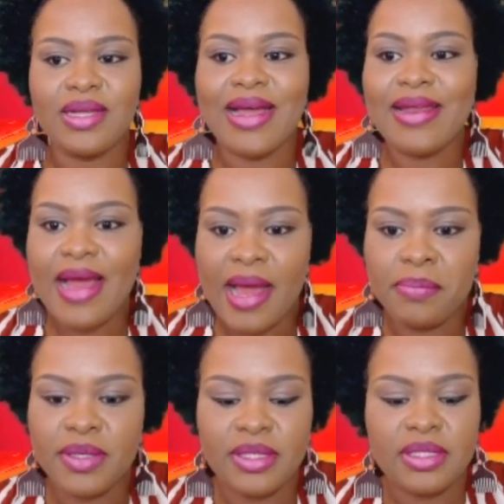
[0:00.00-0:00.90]
can
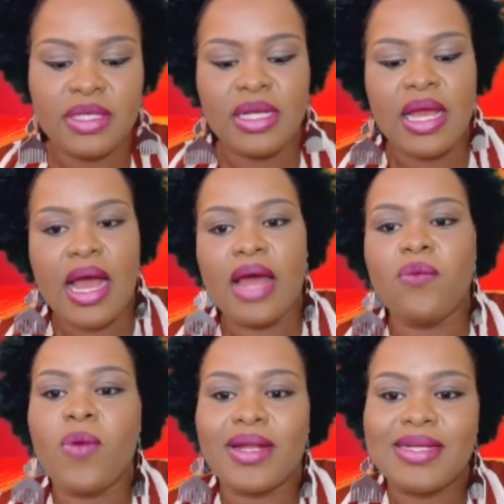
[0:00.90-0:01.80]
happen
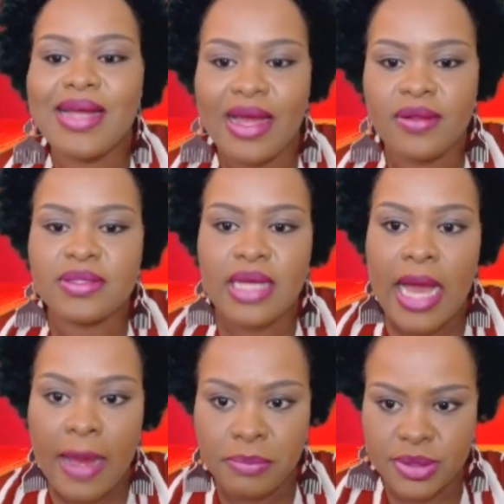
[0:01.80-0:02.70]
and what cannot
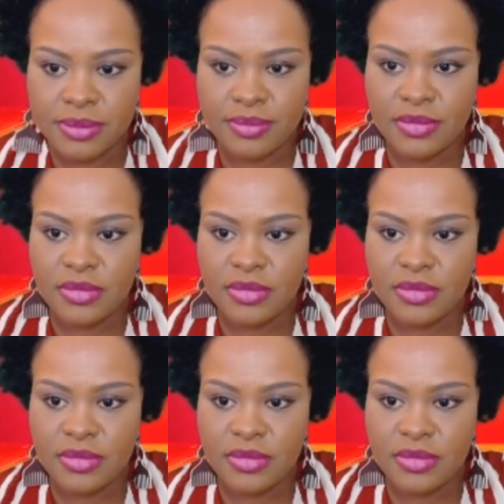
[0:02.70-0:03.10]
happen.